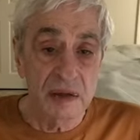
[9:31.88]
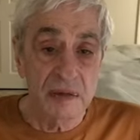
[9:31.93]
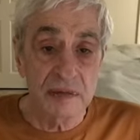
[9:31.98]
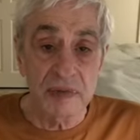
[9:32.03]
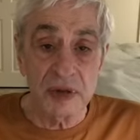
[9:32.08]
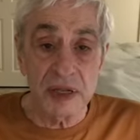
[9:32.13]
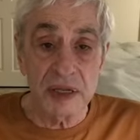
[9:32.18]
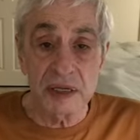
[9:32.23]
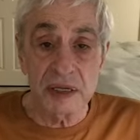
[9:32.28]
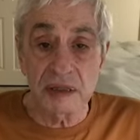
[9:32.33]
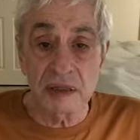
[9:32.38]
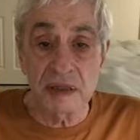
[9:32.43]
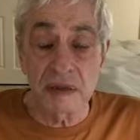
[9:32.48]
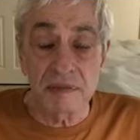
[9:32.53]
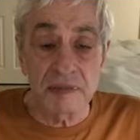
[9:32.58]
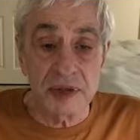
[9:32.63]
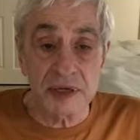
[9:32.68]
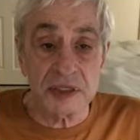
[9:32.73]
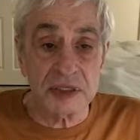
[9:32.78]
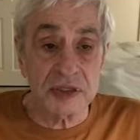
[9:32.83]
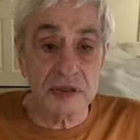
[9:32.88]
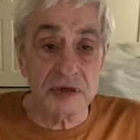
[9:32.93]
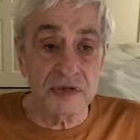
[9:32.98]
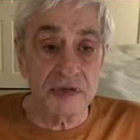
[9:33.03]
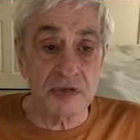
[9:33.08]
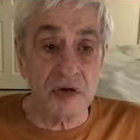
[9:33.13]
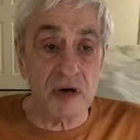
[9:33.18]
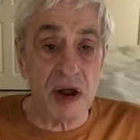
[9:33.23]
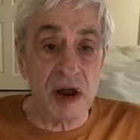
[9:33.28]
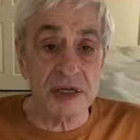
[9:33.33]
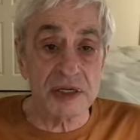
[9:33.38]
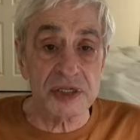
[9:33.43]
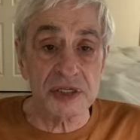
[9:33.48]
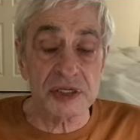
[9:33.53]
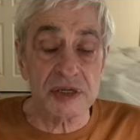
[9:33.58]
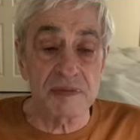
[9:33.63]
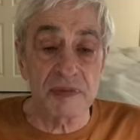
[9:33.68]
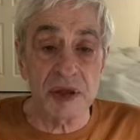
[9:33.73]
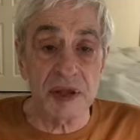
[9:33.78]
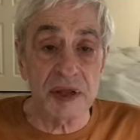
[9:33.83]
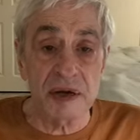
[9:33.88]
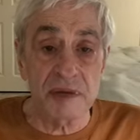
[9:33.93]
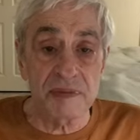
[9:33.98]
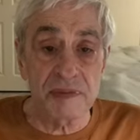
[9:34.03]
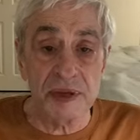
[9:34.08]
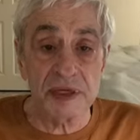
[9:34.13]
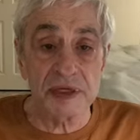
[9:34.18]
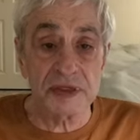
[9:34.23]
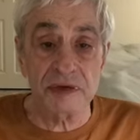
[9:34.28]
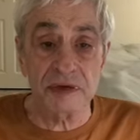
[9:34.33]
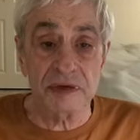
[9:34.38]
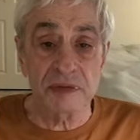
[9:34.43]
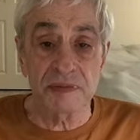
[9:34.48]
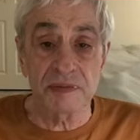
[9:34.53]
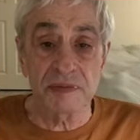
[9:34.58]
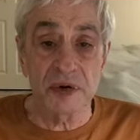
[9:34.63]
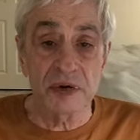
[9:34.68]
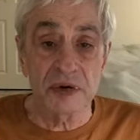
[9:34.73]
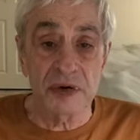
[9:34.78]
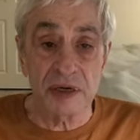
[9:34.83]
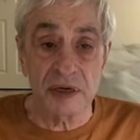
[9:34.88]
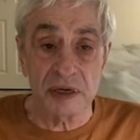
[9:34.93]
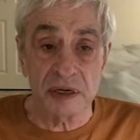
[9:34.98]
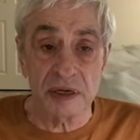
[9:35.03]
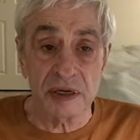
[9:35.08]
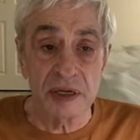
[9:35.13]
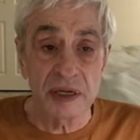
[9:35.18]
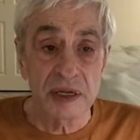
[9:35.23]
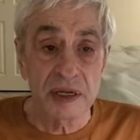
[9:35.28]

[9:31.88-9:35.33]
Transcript: be it the picture of Christ, be it a picture of the Buddha,